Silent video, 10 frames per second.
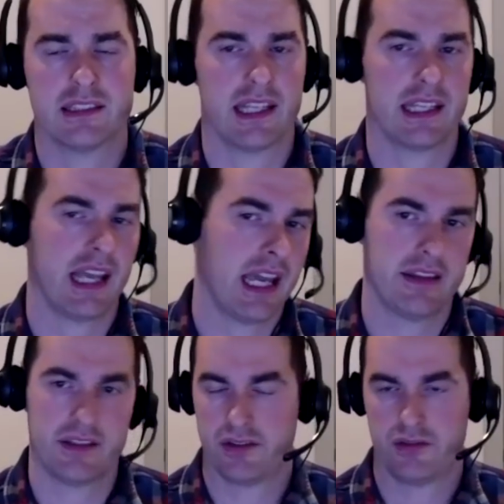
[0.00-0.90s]
like hey
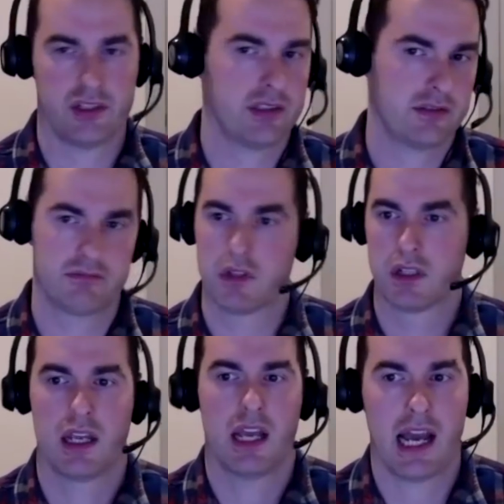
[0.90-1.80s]
this is just
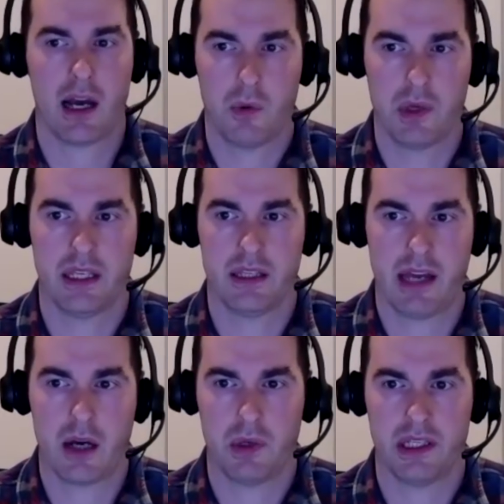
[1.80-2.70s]
how we
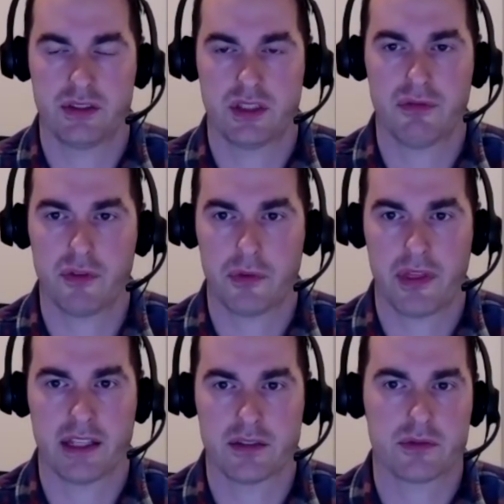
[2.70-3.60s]
how we shuffle
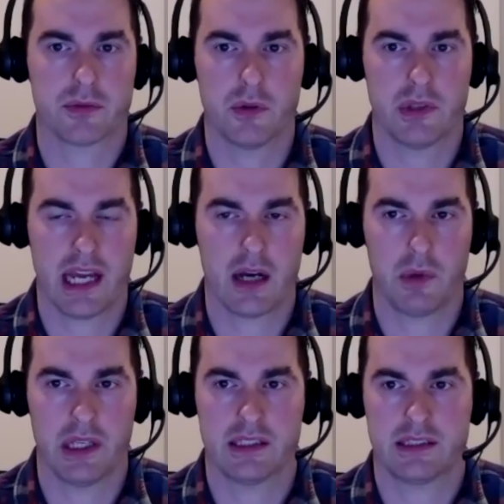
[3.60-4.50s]
things through and how
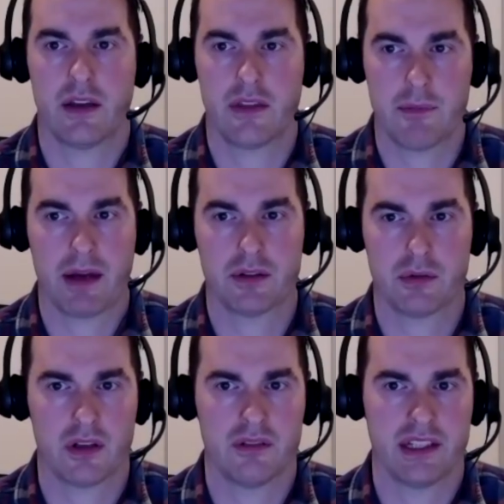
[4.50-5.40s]
we sell them out to
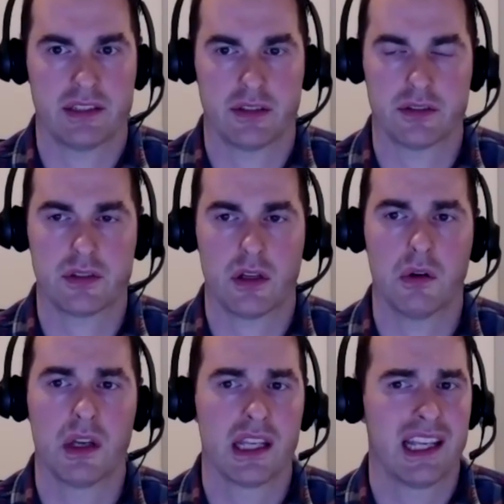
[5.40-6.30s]
our investors so
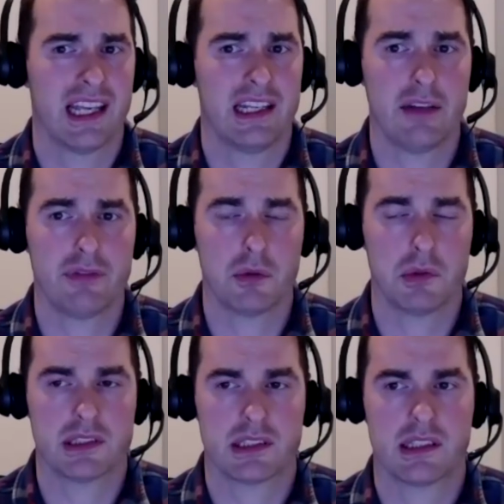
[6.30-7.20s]
it never
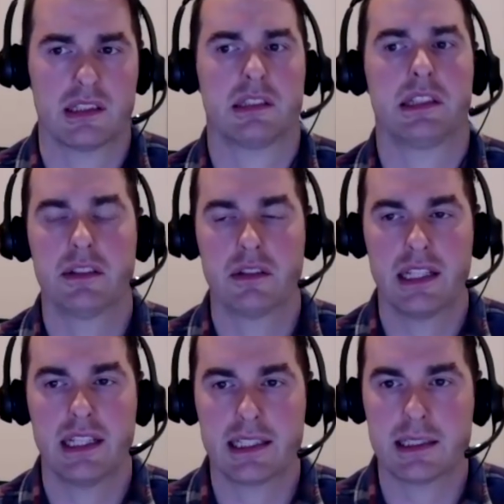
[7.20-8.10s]
was clearly
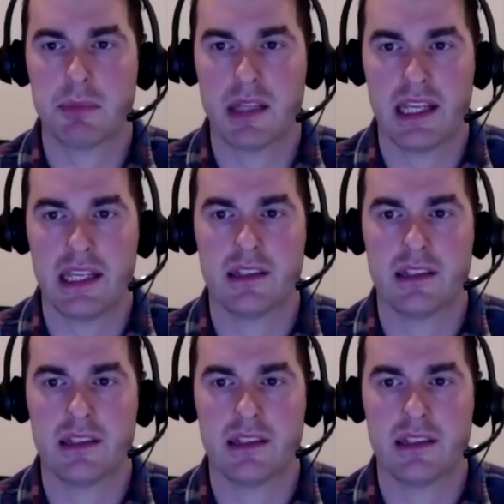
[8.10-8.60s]
explained